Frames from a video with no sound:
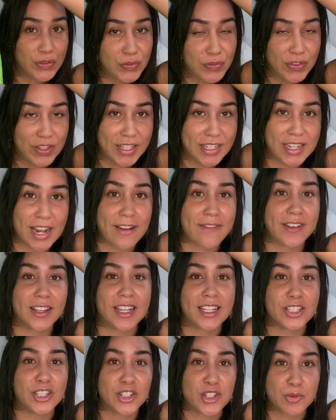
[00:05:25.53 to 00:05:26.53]
for this. I feel
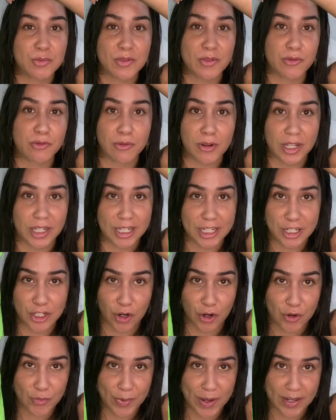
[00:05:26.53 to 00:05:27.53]
like this would be really
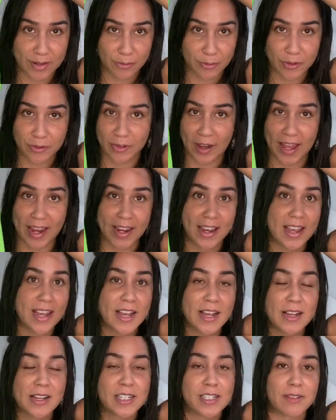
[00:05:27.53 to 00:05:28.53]
dope with like
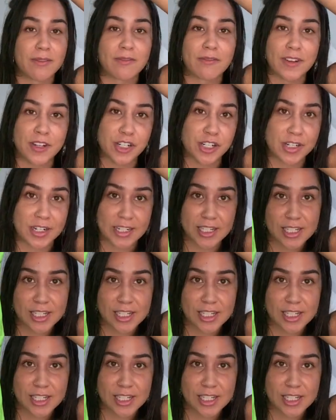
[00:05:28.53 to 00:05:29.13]
some fishnet